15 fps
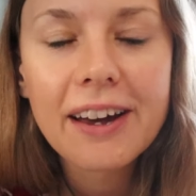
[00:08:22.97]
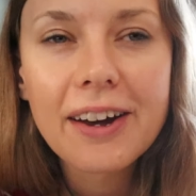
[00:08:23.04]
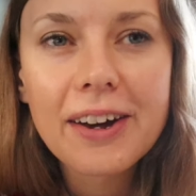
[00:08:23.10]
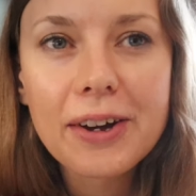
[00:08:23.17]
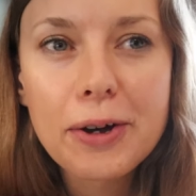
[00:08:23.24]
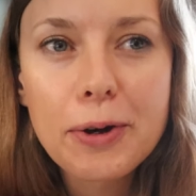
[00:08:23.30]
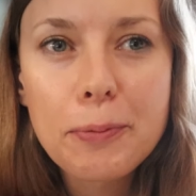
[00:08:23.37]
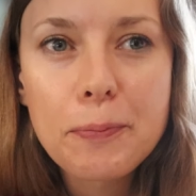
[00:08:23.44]

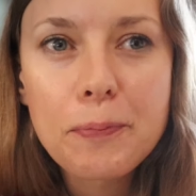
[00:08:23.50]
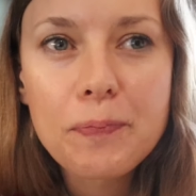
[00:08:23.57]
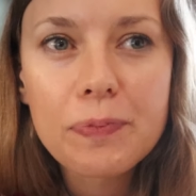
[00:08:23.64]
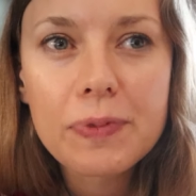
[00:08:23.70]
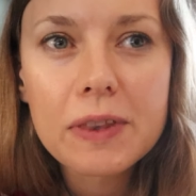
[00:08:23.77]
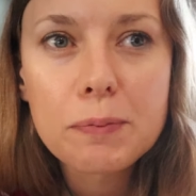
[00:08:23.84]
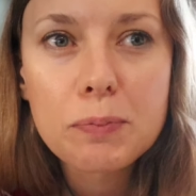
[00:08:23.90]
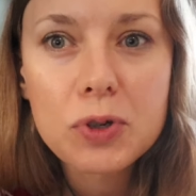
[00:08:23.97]

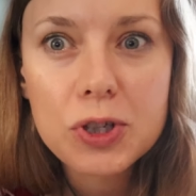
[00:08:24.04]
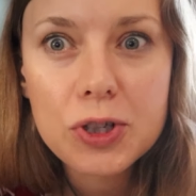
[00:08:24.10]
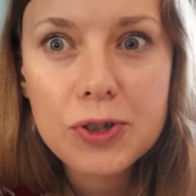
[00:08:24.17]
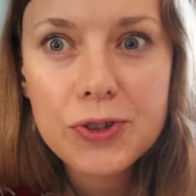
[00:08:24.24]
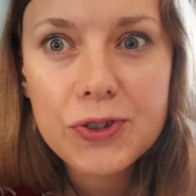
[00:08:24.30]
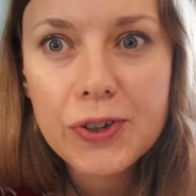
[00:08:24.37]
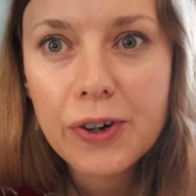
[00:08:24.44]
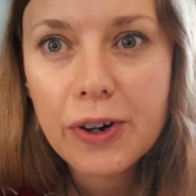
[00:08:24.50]
The
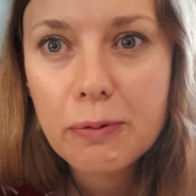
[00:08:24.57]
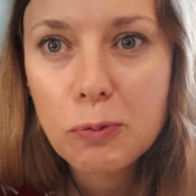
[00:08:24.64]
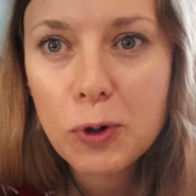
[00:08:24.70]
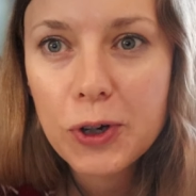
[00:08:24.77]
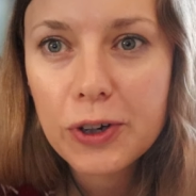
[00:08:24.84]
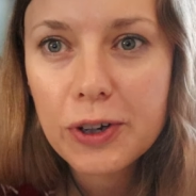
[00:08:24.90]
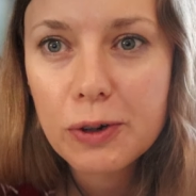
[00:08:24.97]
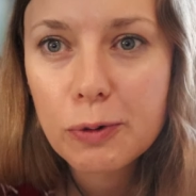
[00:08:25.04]
producer I'm
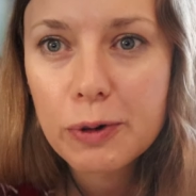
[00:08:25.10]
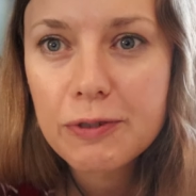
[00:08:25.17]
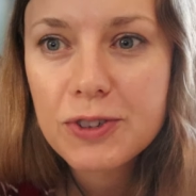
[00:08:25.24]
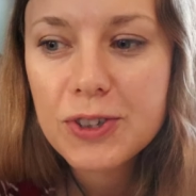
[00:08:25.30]
working with,